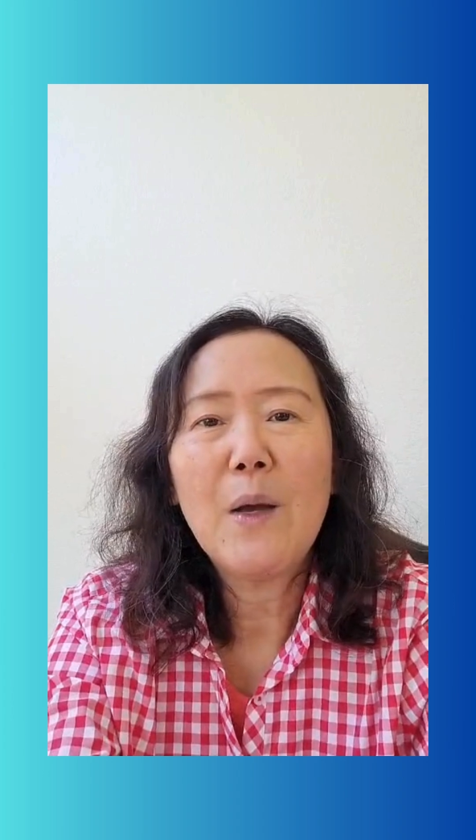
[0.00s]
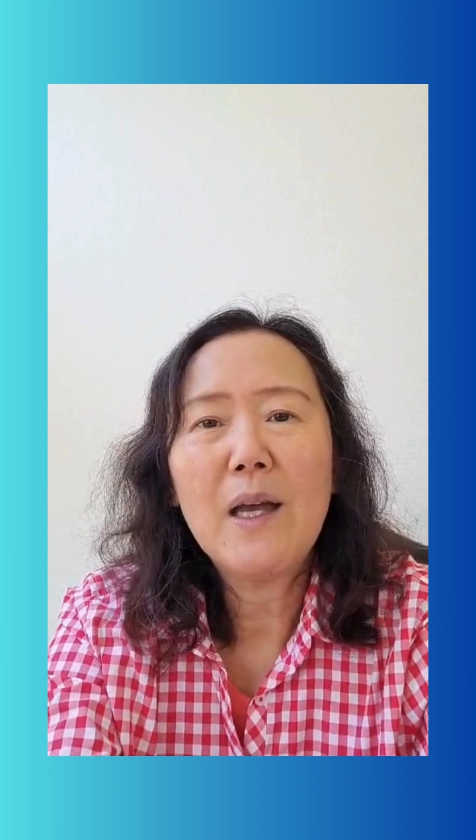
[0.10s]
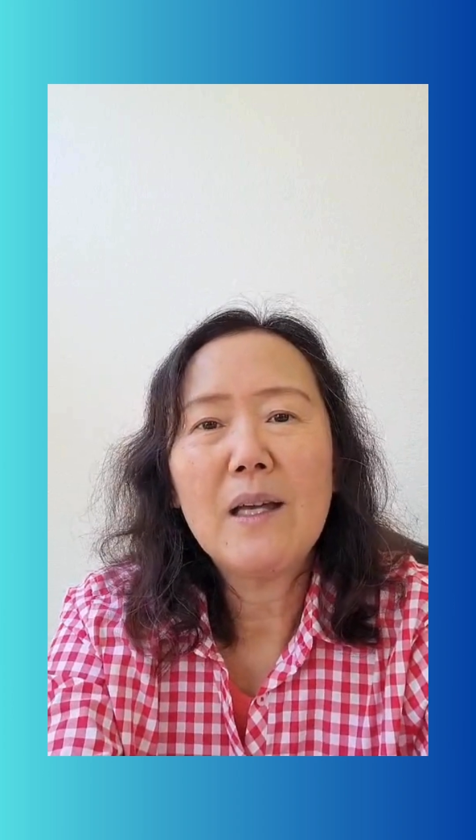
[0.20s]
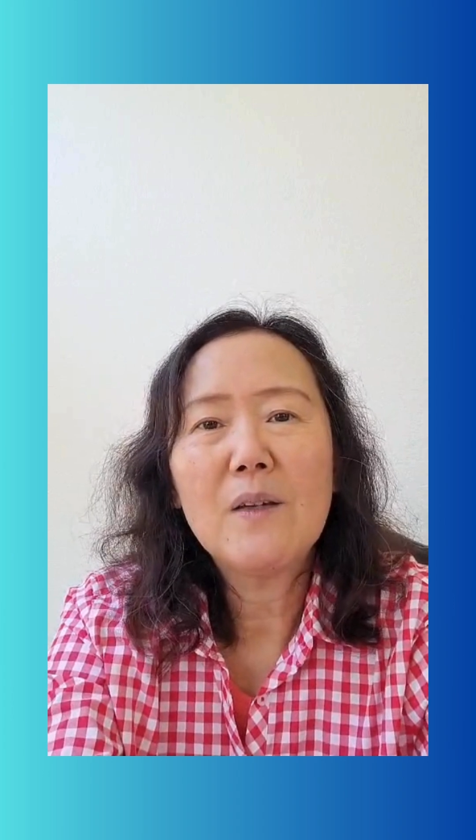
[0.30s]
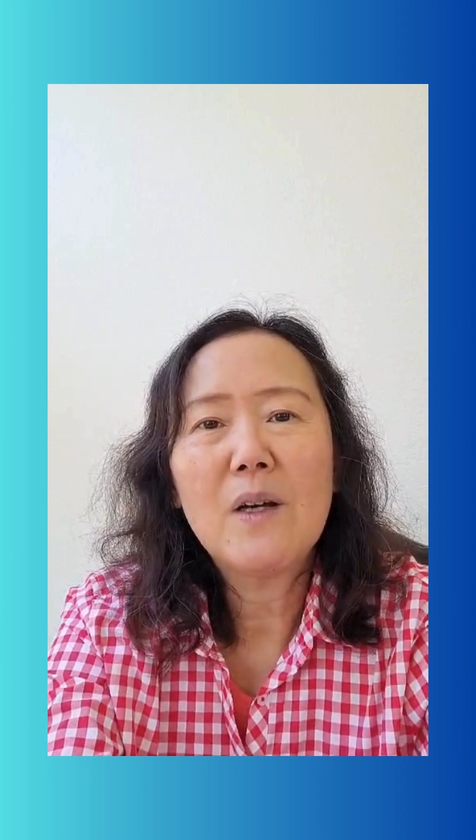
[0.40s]

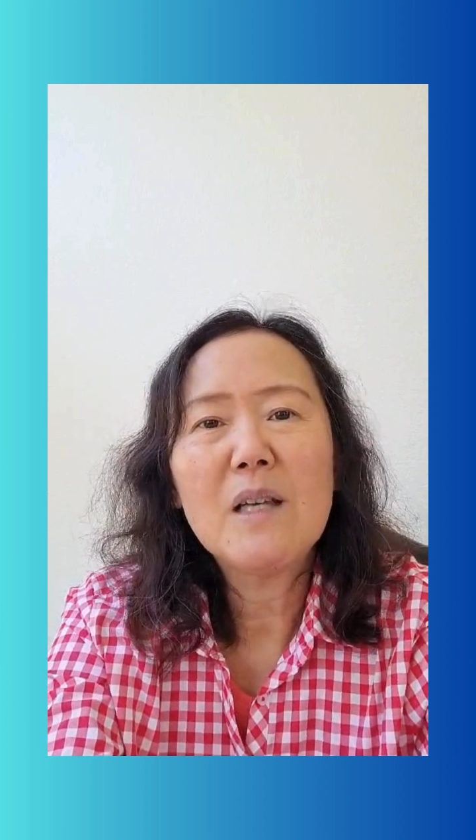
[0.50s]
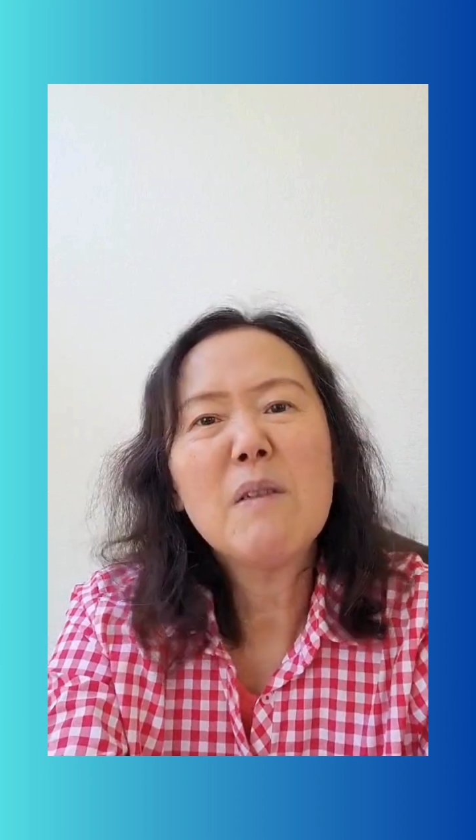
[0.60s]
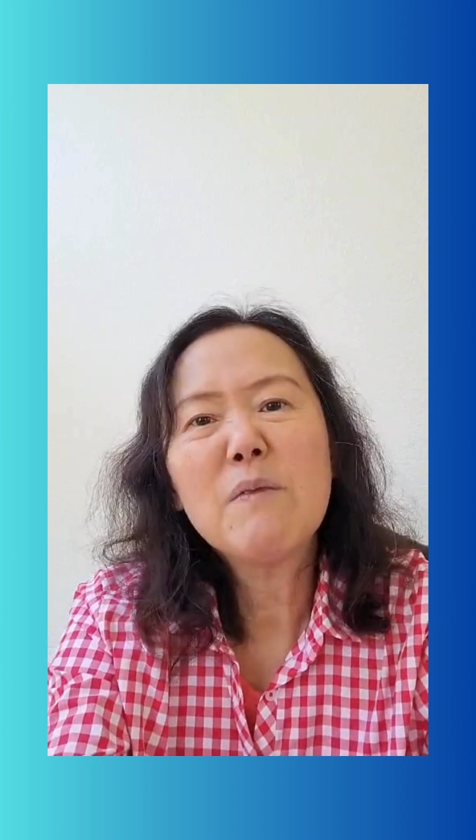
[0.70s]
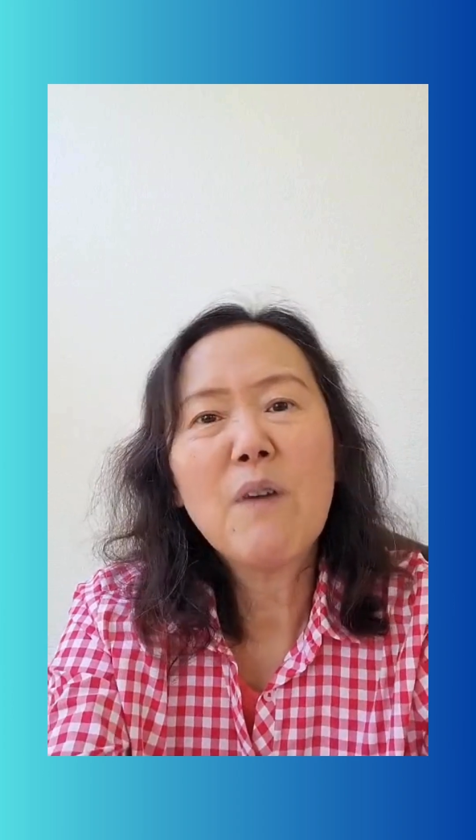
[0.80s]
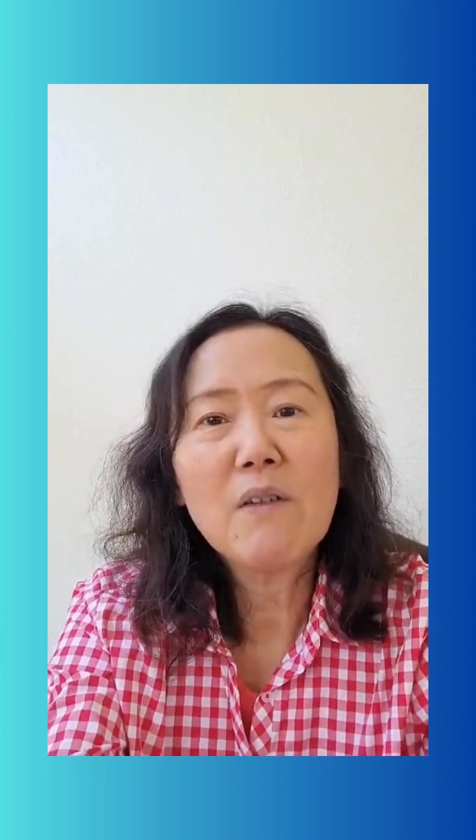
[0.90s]
and
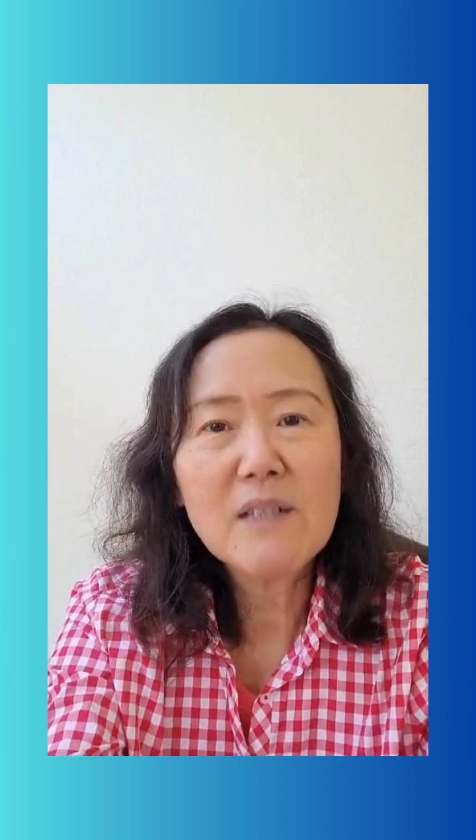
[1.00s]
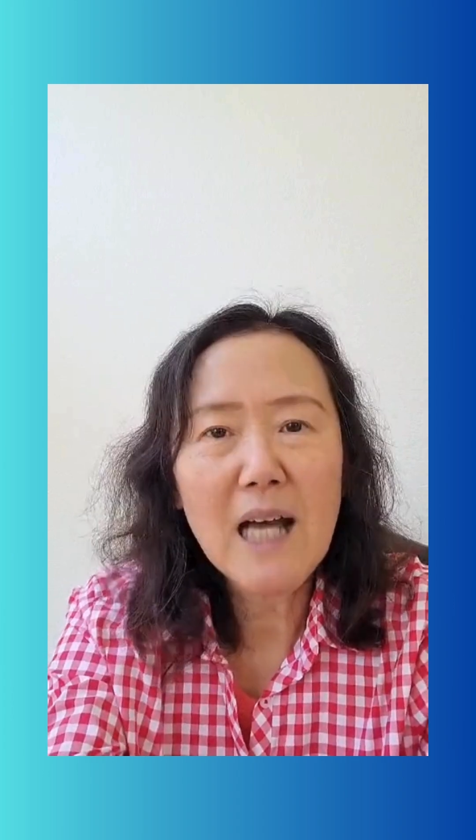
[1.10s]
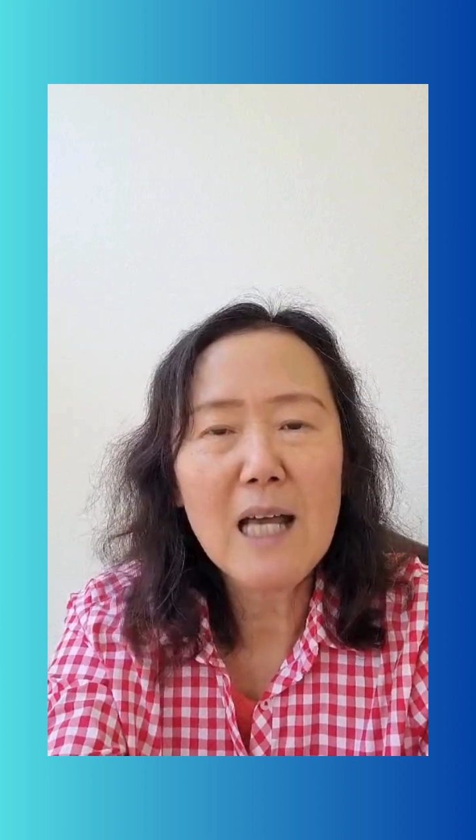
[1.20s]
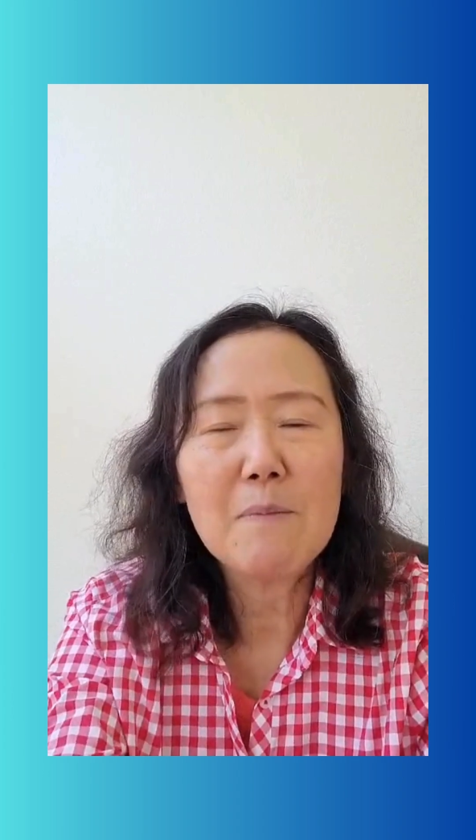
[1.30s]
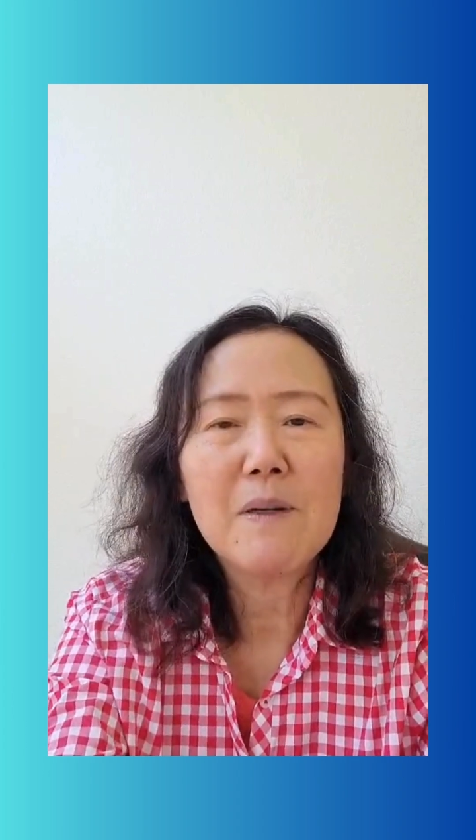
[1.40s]
even font
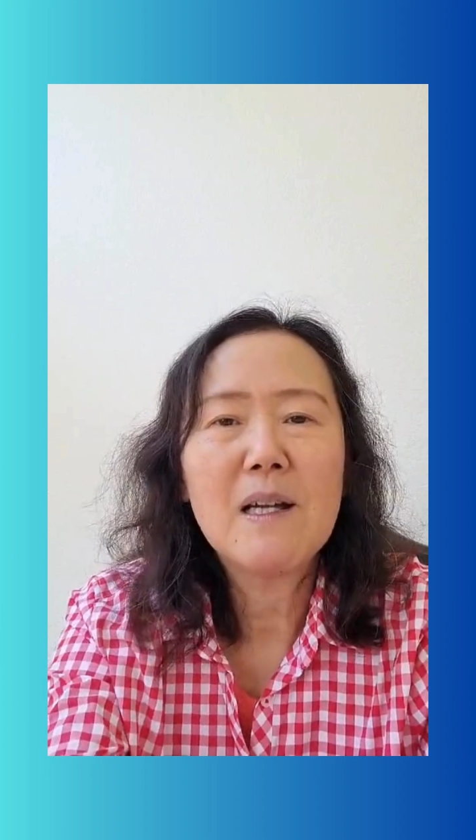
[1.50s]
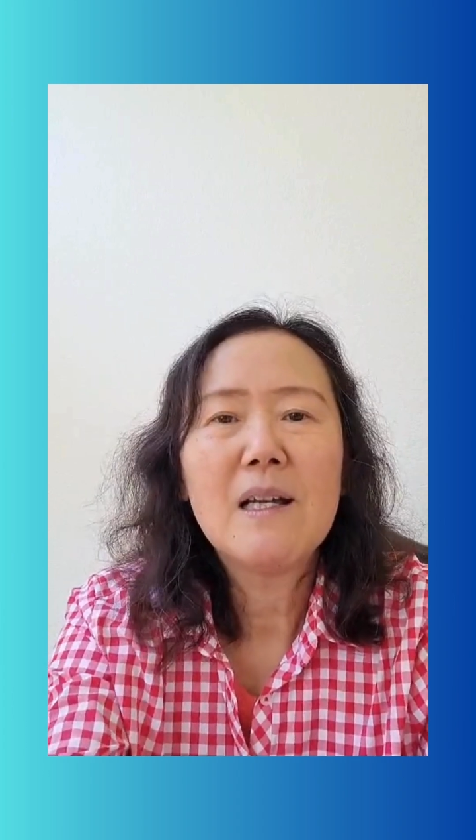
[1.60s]
type.